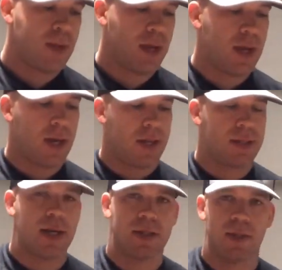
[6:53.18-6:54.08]
again,
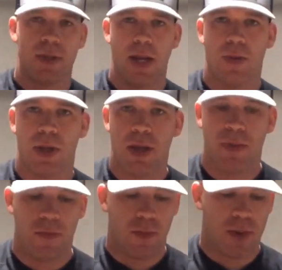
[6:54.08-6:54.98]
it's not something that would keep
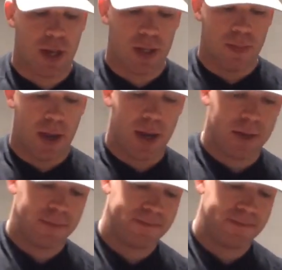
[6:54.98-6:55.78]
me from buying the pack.